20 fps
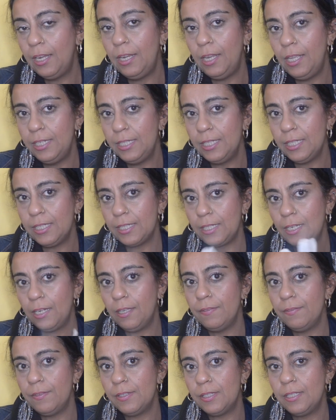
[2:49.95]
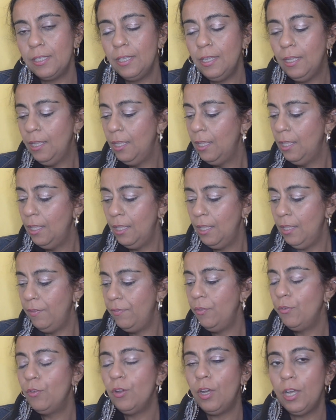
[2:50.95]
Latex gloves.
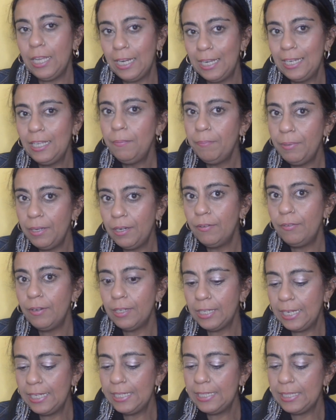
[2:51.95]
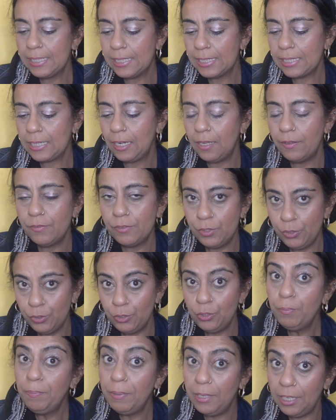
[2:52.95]
If you've got a clean pair of latex gloves,
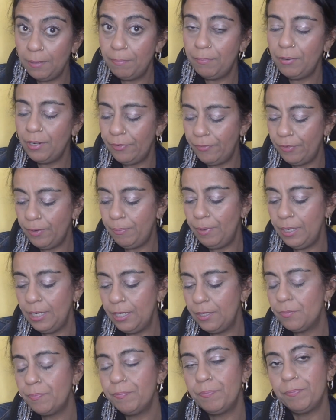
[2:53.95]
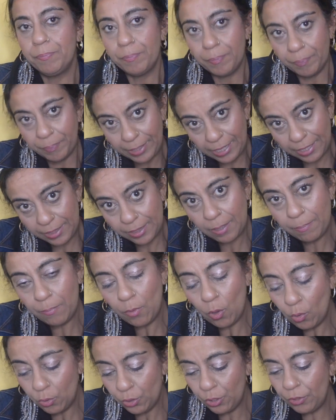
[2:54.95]
new pair preferably, get
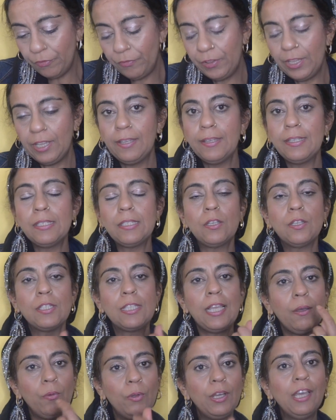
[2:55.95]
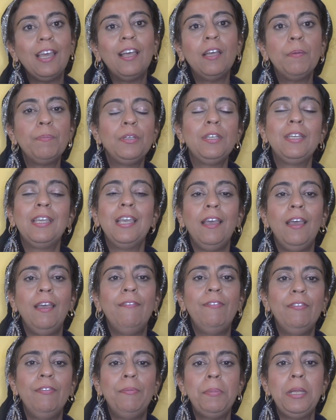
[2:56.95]
them on your fingers, because that will help you
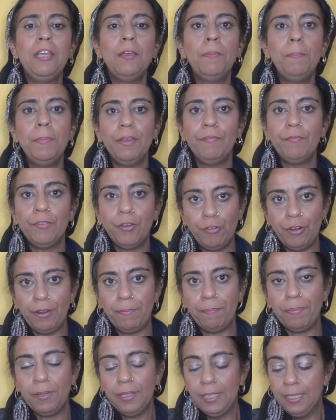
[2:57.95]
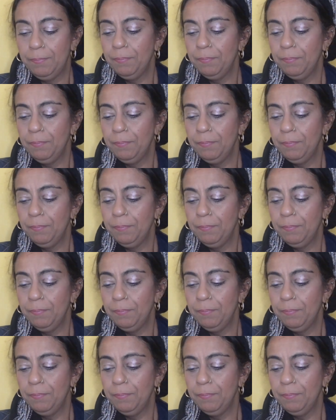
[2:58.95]
have a little bit of grip.